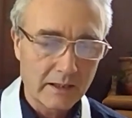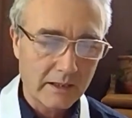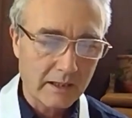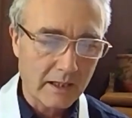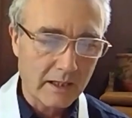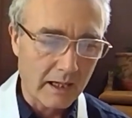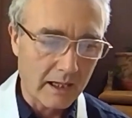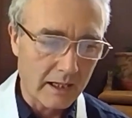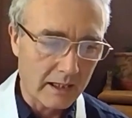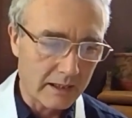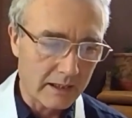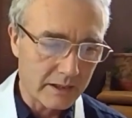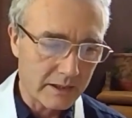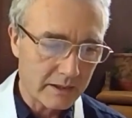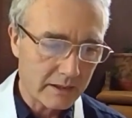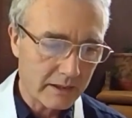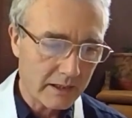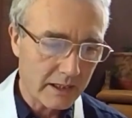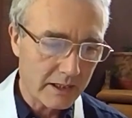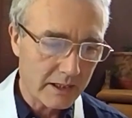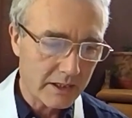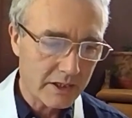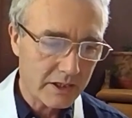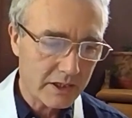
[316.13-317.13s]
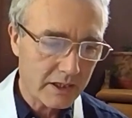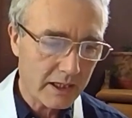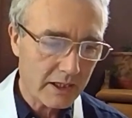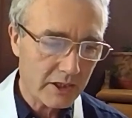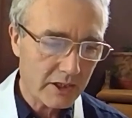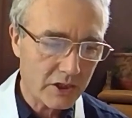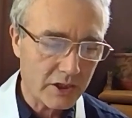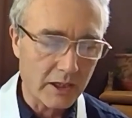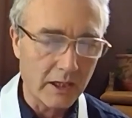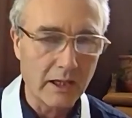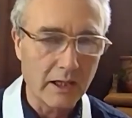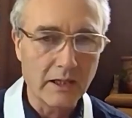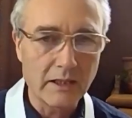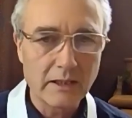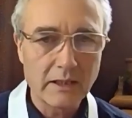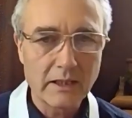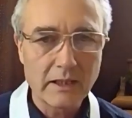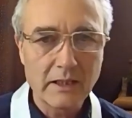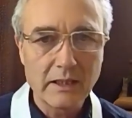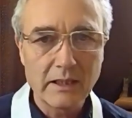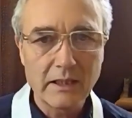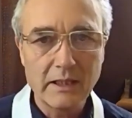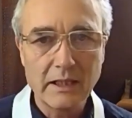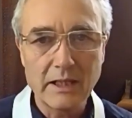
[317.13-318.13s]
And his teacher
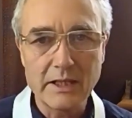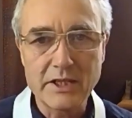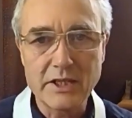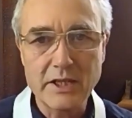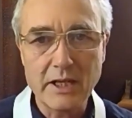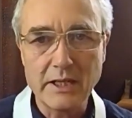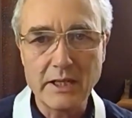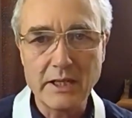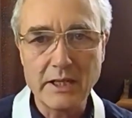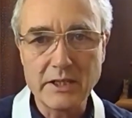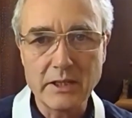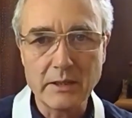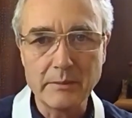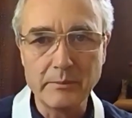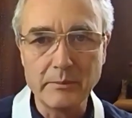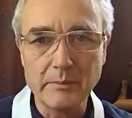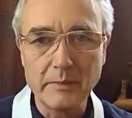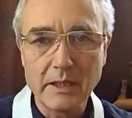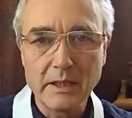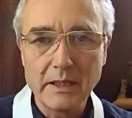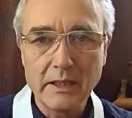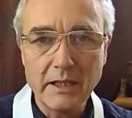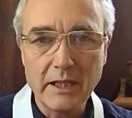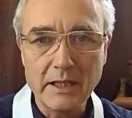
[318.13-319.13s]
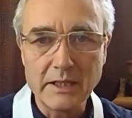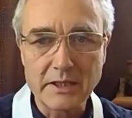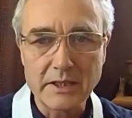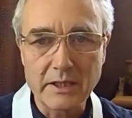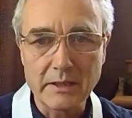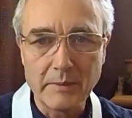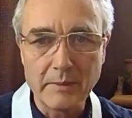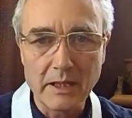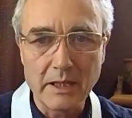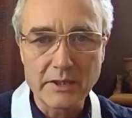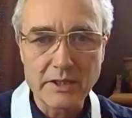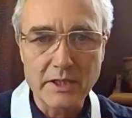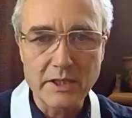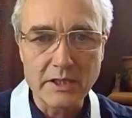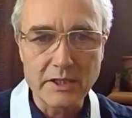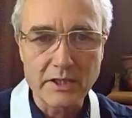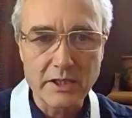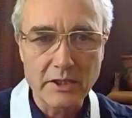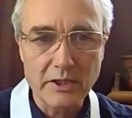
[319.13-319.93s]
had sent him into the mountains.